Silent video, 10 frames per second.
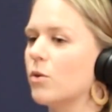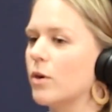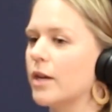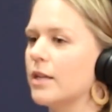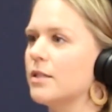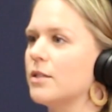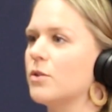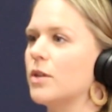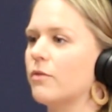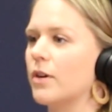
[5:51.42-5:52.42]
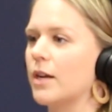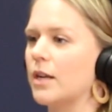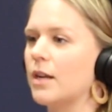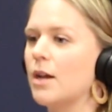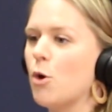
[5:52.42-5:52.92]
your organs to
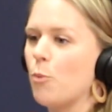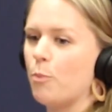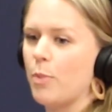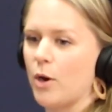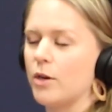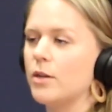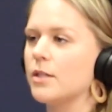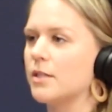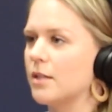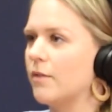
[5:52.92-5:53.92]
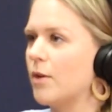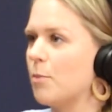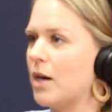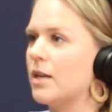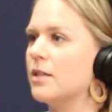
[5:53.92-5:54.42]
different parts of your
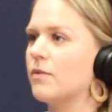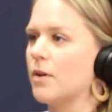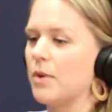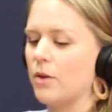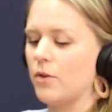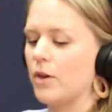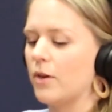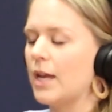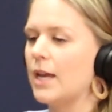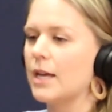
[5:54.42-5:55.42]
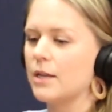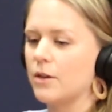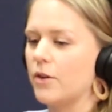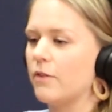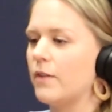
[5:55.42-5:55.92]
bodies, from your hand or
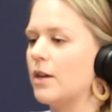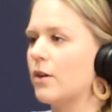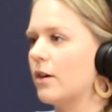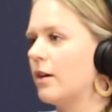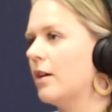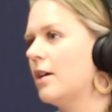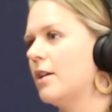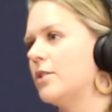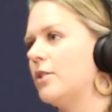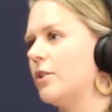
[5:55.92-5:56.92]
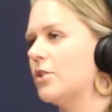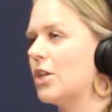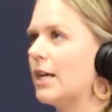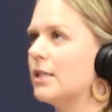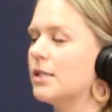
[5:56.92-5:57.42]
your finger to your
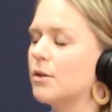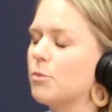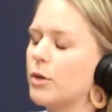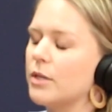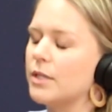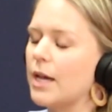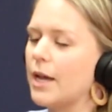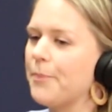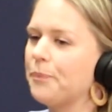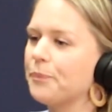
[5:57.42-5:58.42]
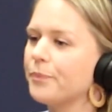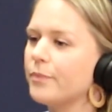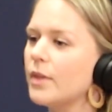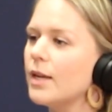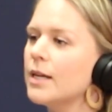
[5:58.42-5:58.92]
chest per se.
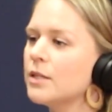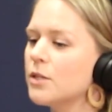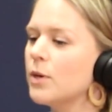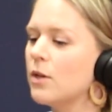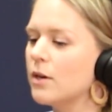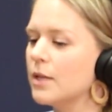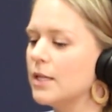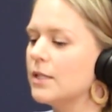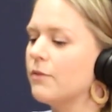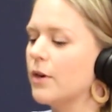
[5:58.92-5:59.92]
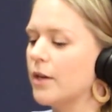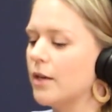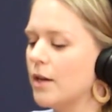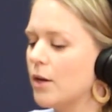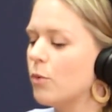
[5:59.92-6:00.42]
And so along these different
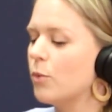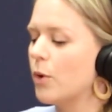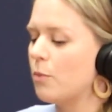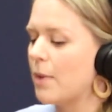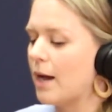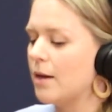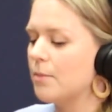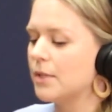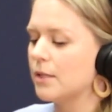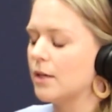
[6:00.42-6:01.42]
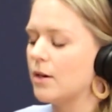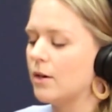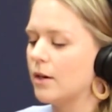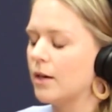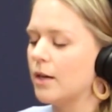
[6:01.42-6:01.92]
road maps
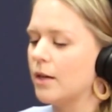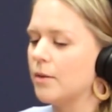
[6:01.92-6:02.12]
are